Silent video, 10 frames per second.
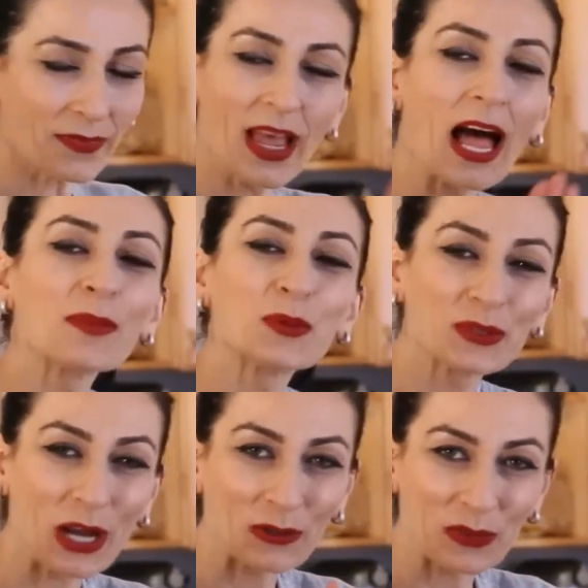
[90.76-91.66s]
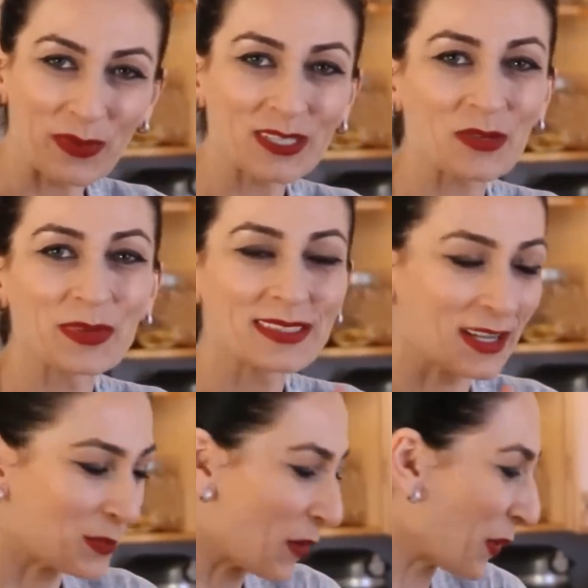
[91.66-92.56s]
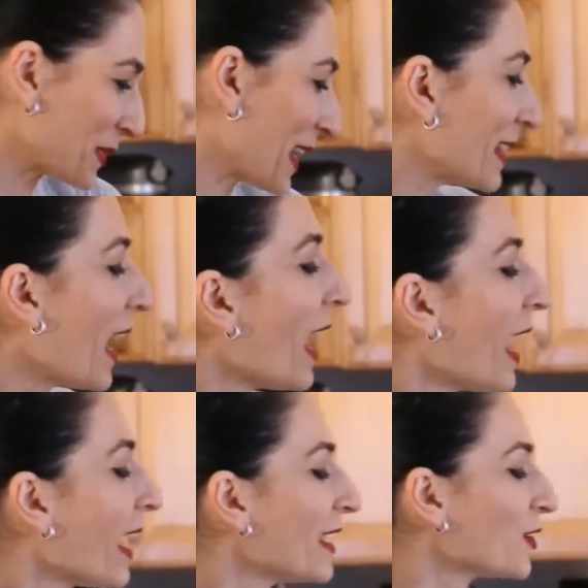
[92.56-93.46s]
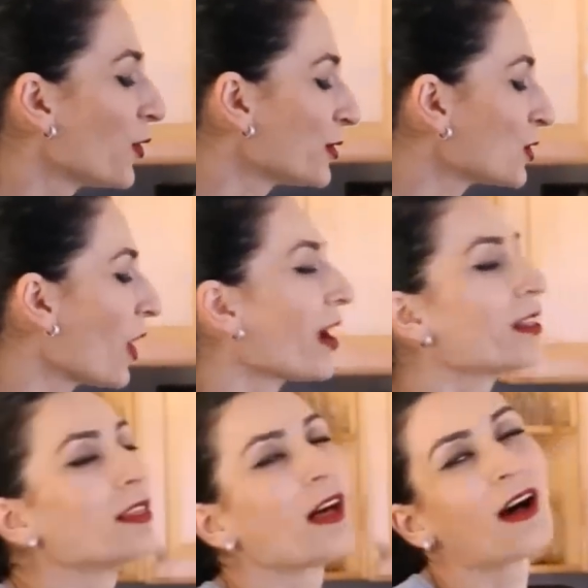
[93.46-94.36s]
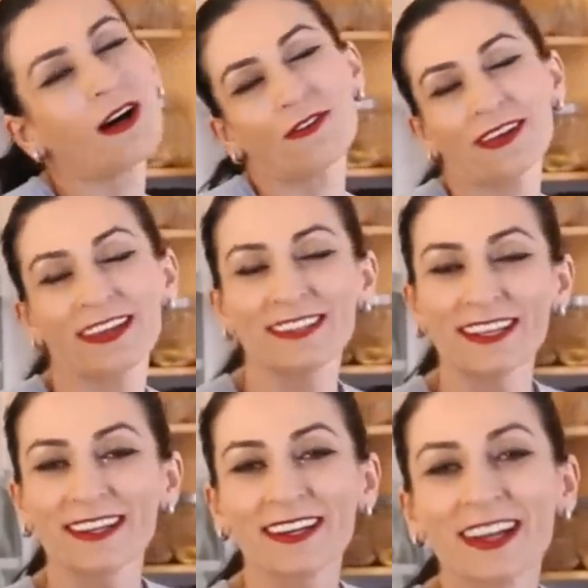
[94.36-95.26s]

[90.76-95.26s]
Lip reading: I'll put down the measurements on my website. And also I love adding